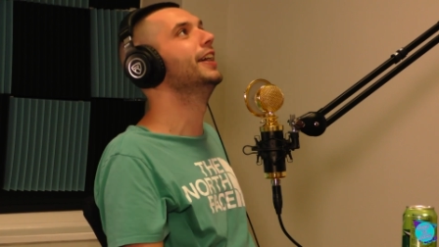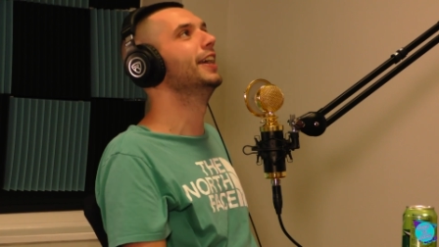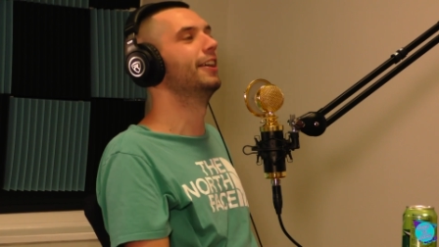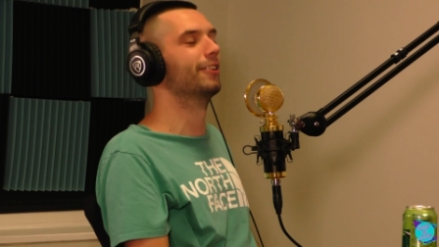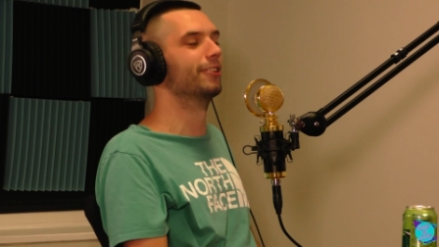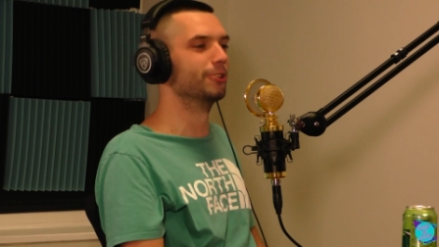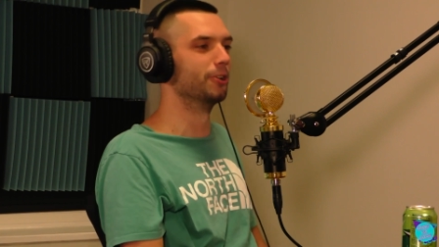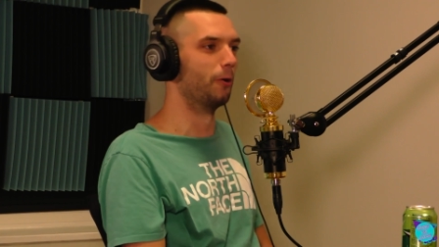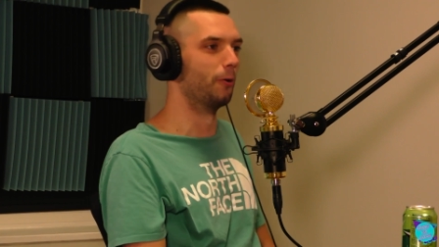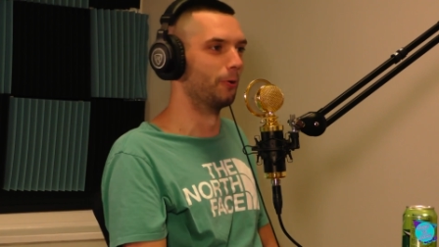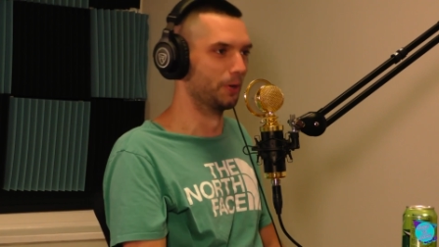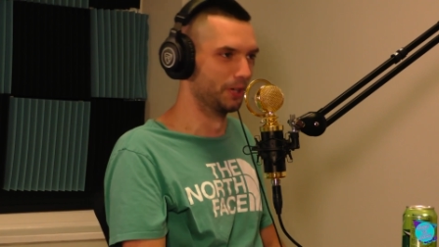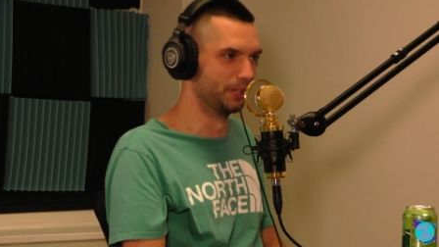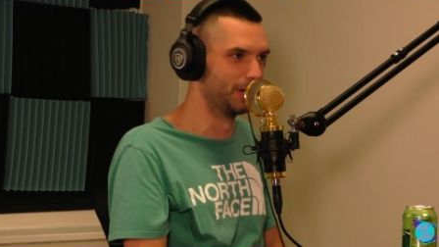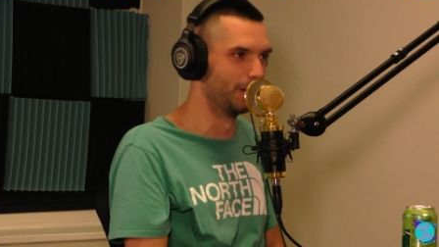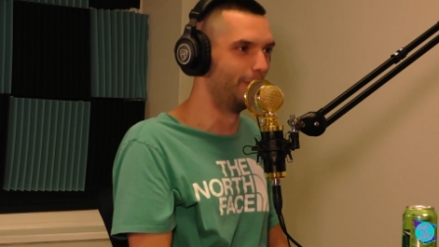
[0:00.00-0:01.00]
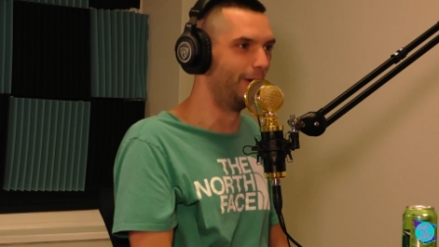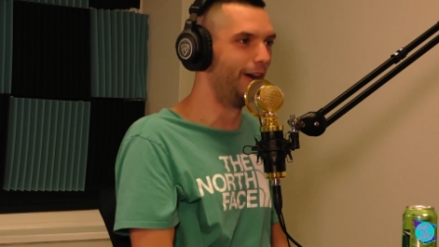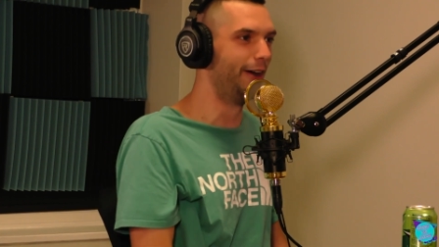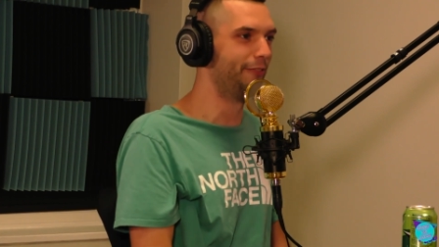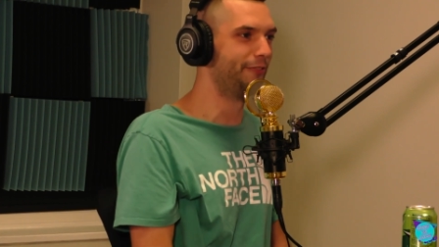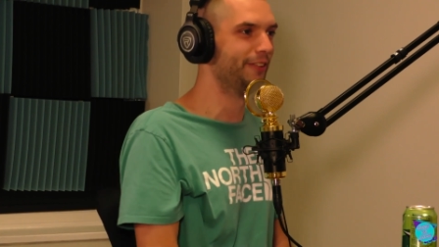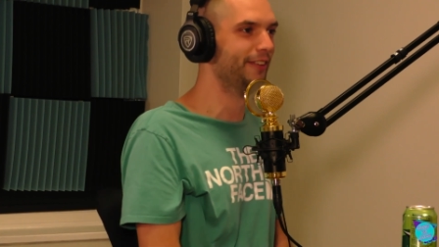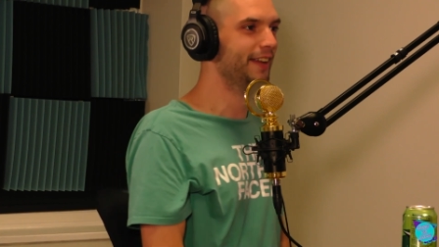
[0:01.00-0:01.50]
hearing the horn go
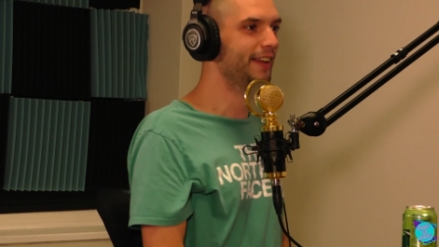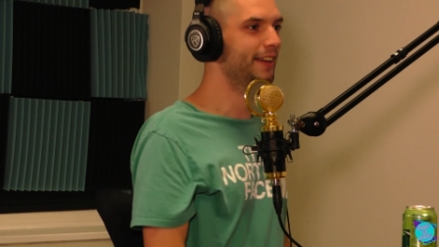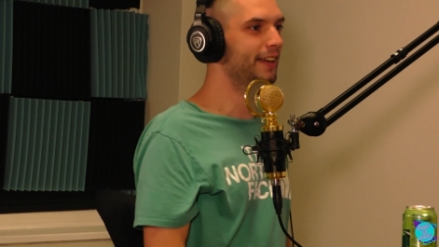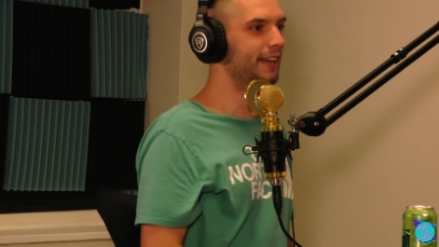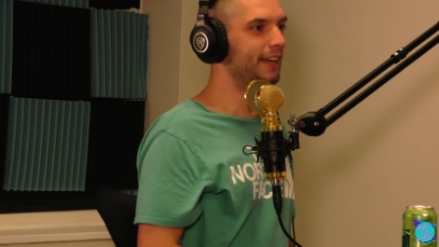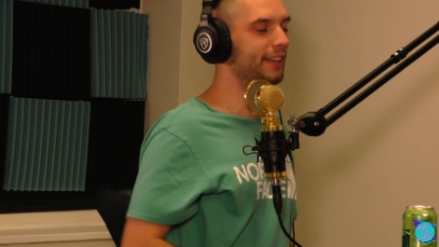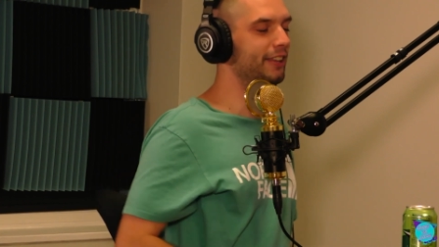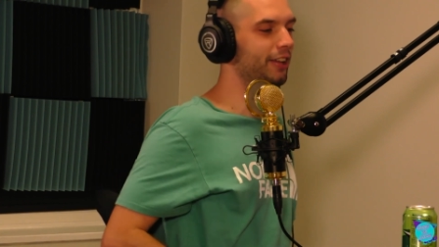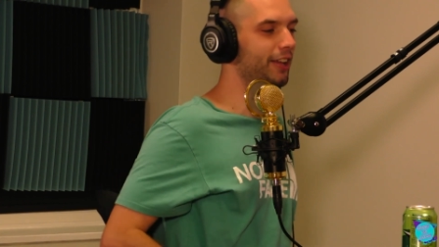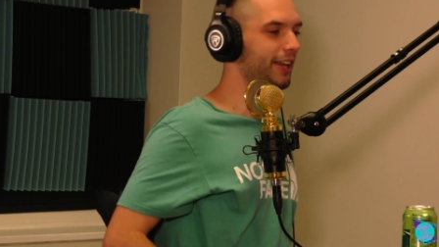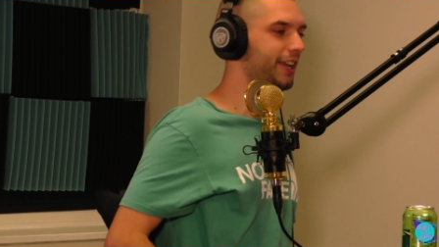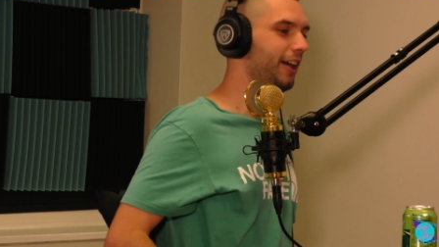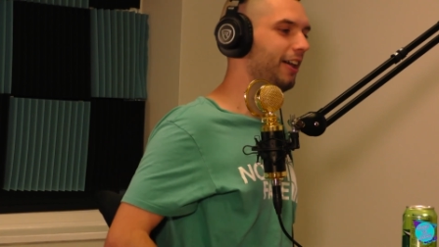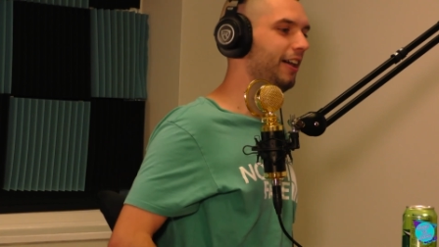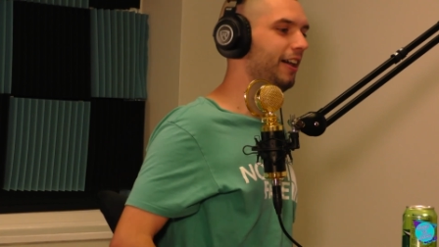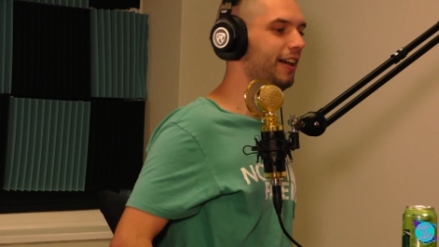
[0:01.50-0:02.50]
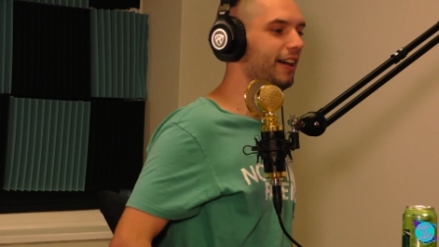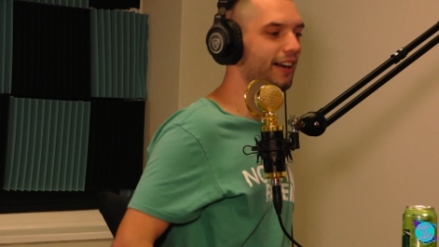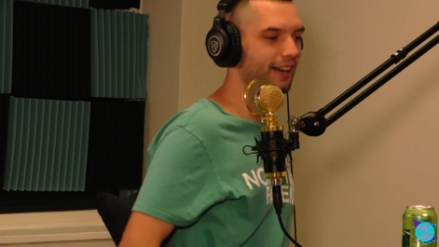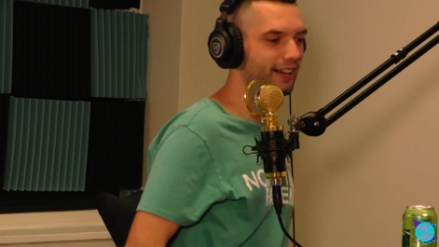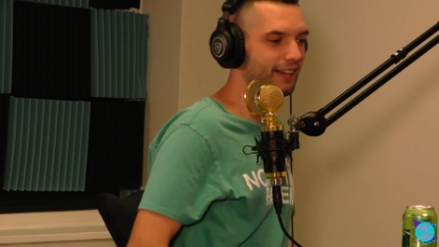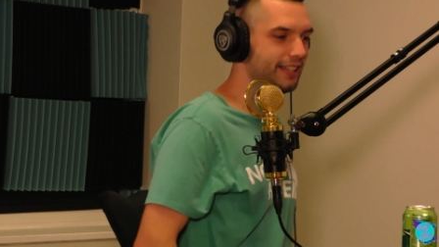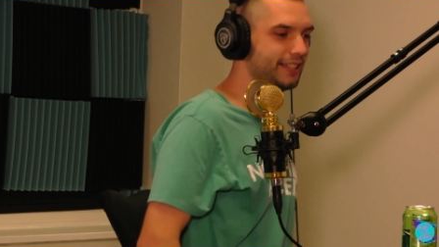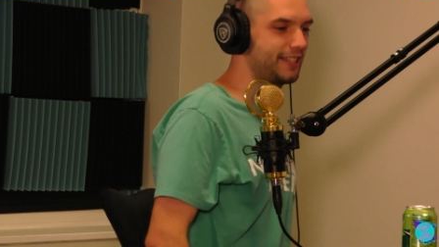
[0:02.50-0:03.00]
off. Yeah, right. Like,
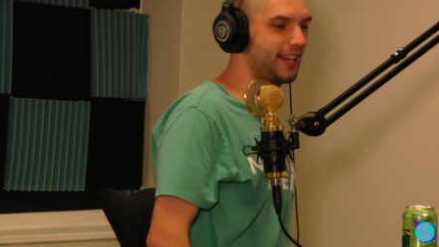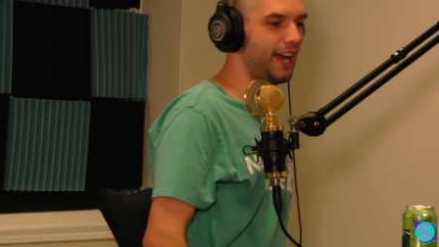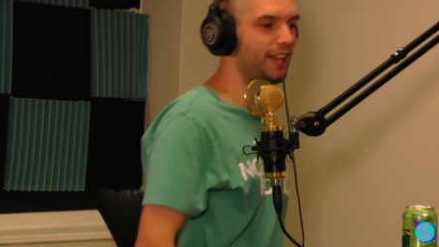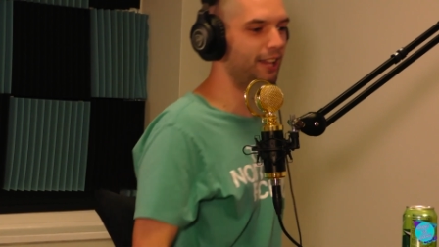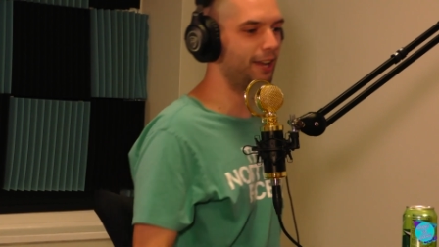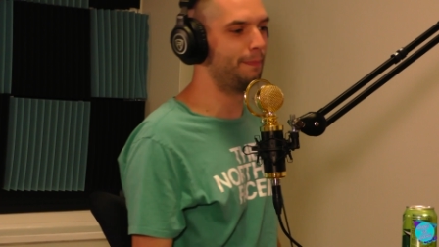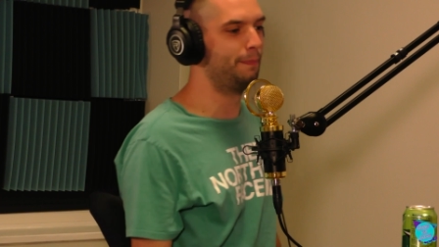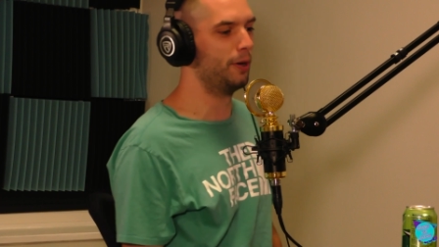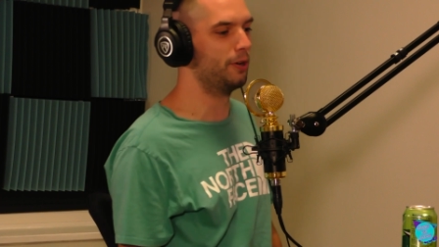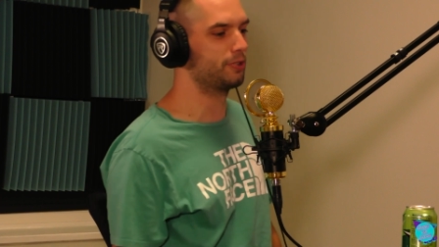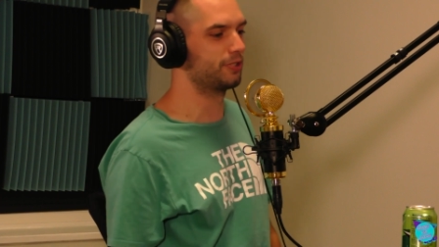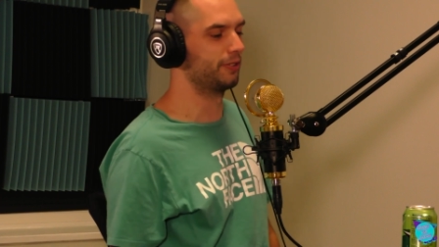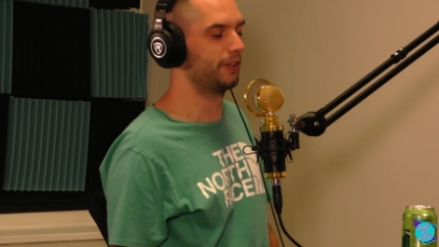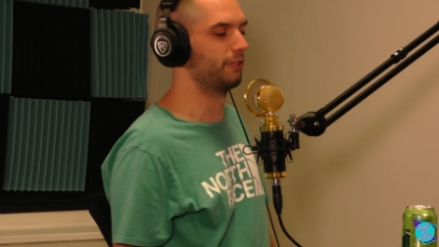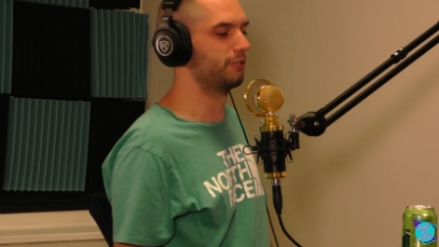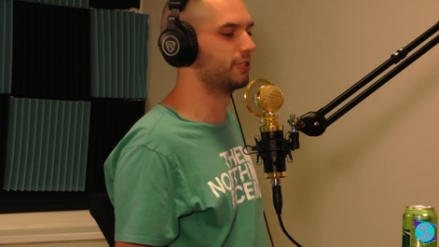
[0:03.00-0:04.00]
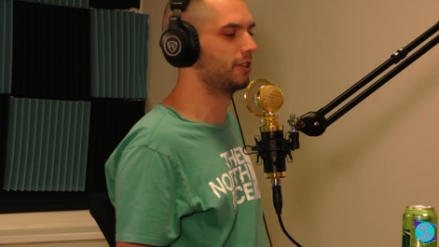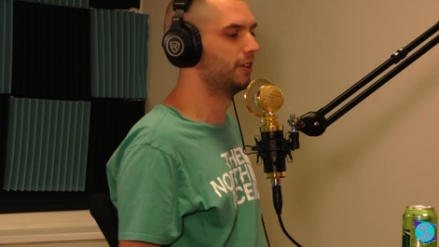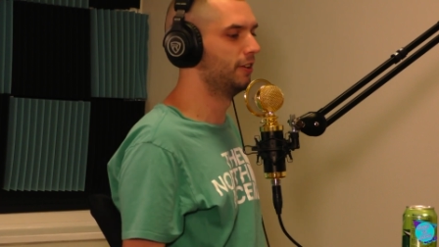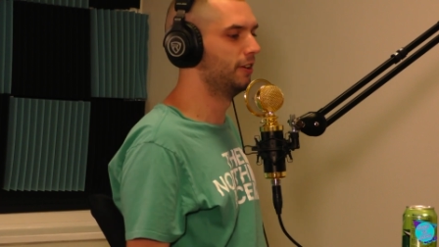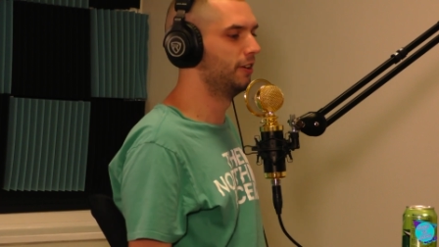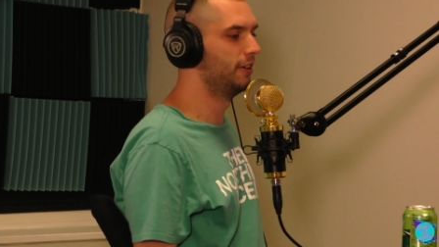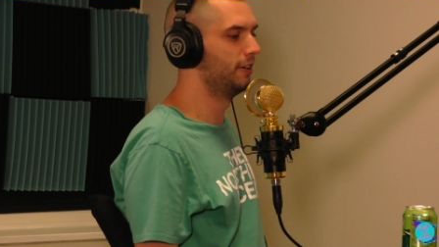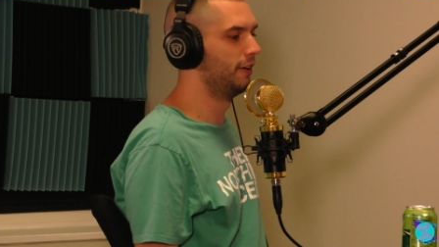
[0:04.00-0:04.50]
uh, it's Kyle Okposo. He goes,
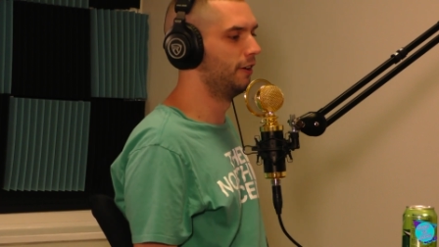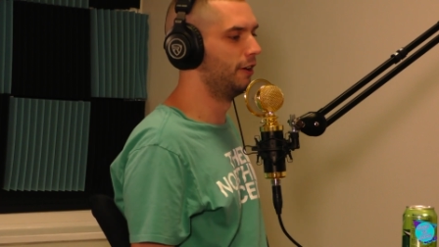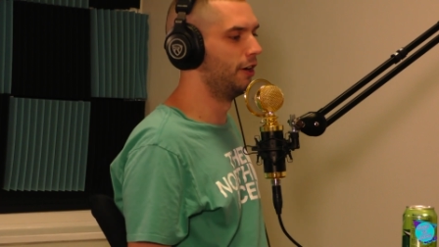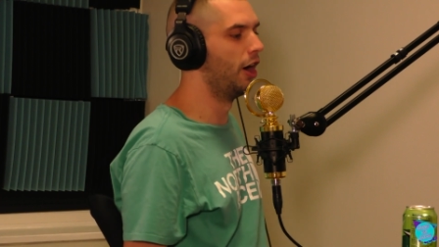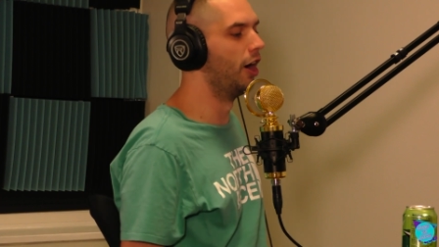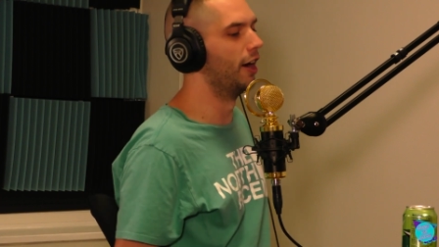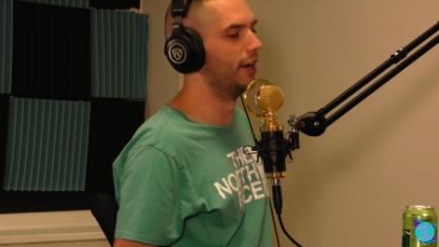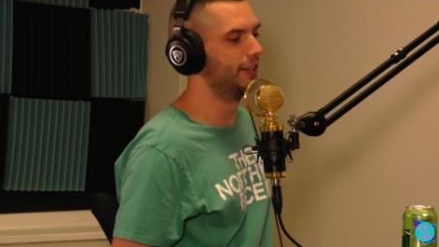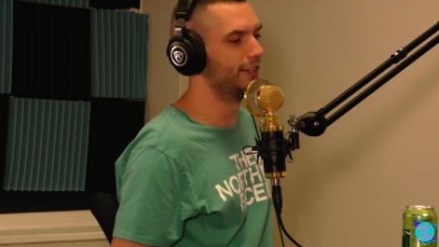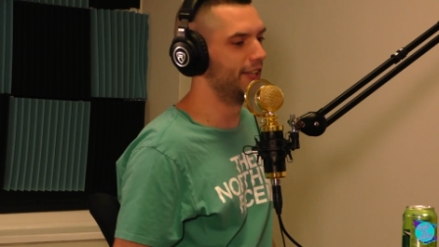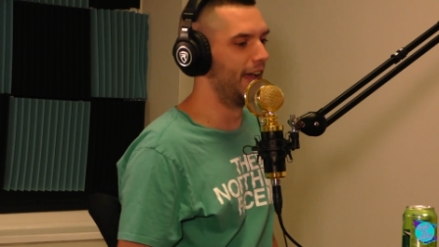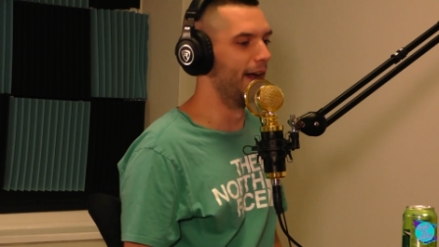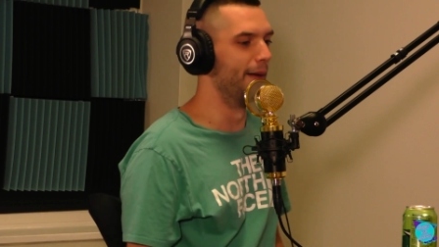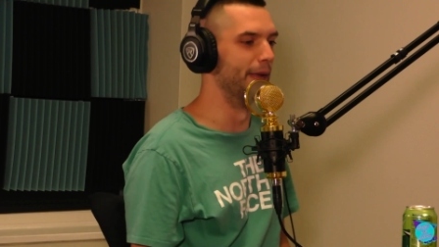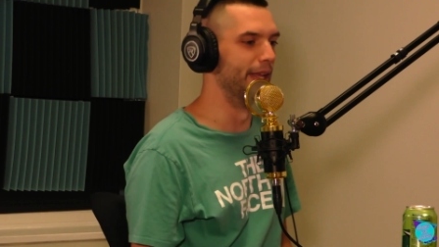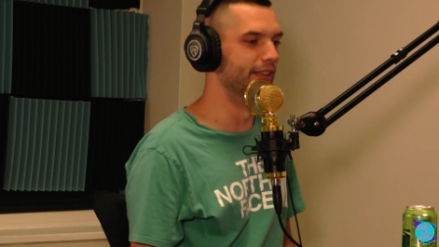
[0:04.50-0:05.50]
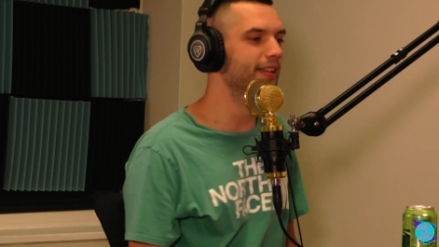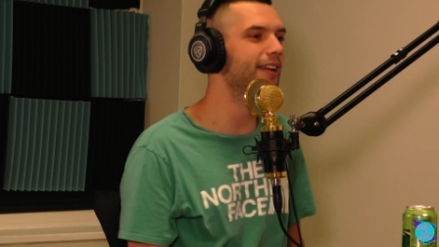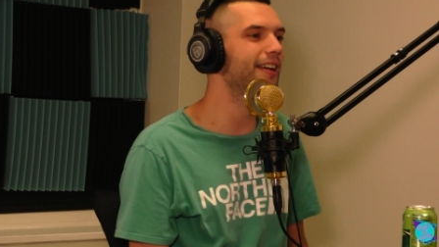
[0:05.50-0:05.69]
all right, yeah, I'm in. I'm